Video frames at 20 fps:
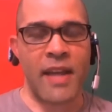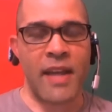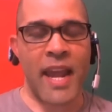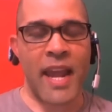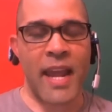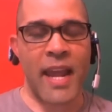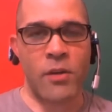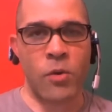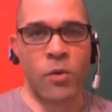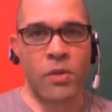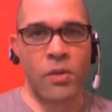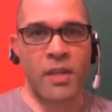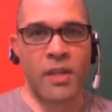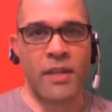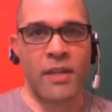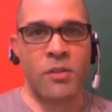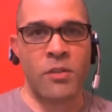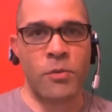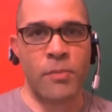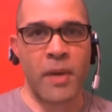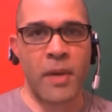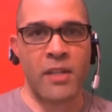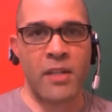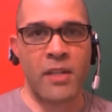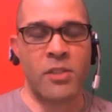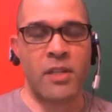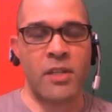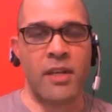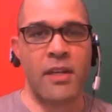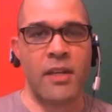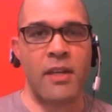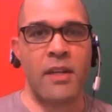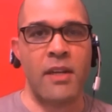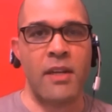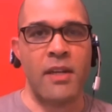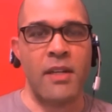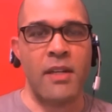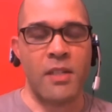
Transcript: hand-holding too much and